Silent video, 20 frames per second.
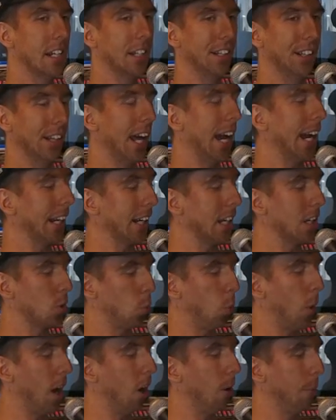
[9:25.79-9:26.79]
late as
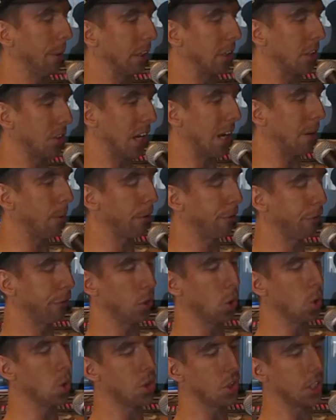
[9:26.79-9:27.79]
well because I refuse